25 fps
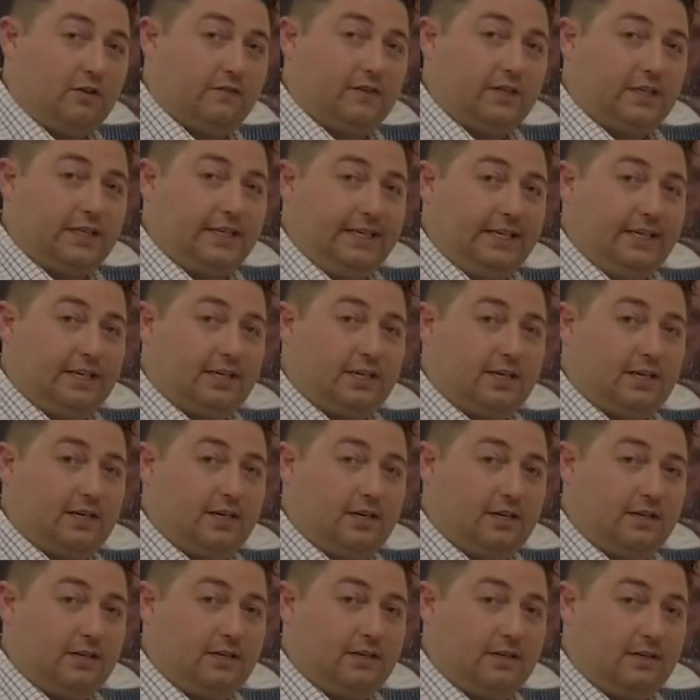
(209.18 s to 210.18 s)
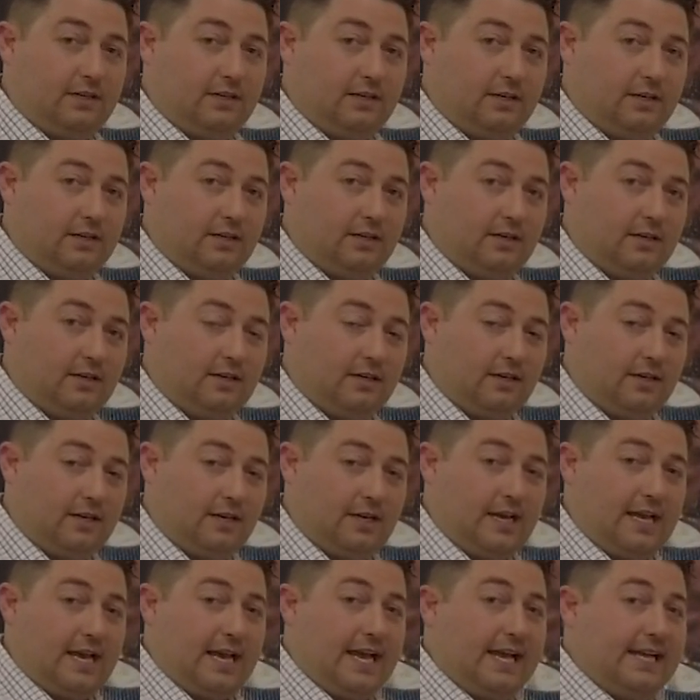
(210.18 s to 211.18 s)
over here,
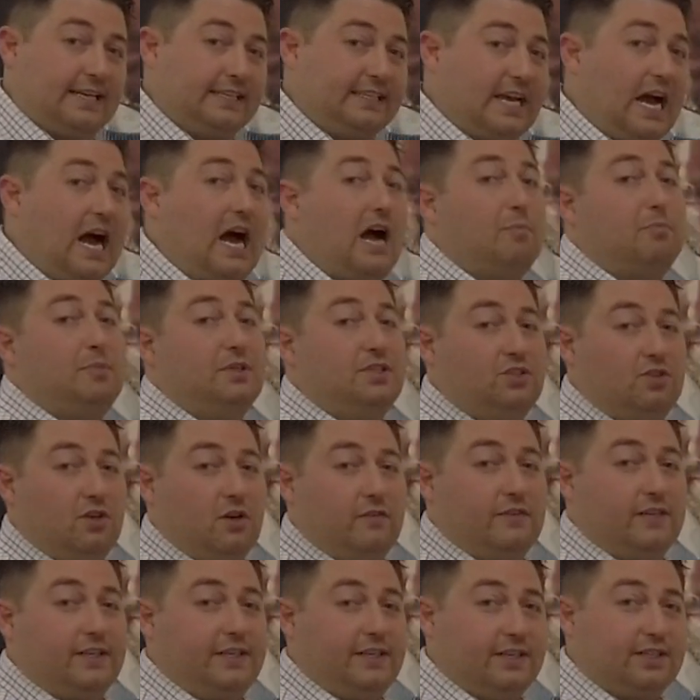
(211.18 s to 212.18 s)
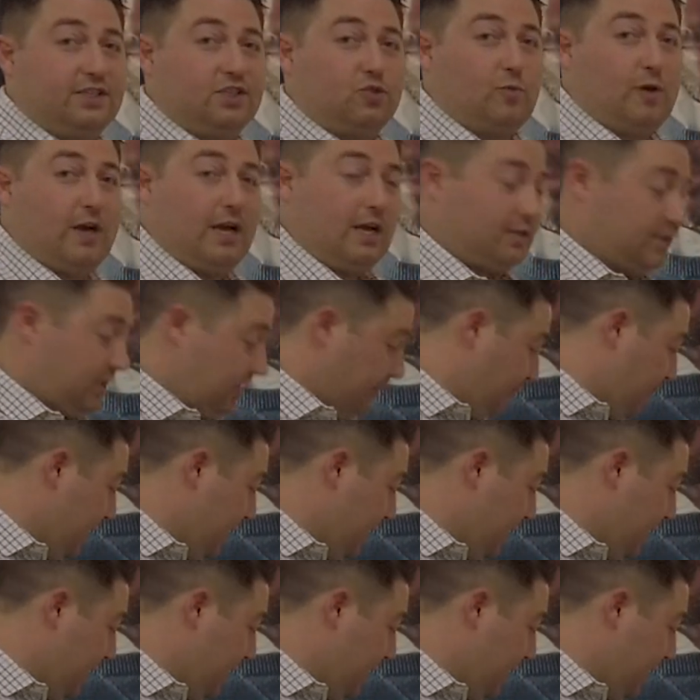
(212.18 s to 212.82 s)
and copies over here as well,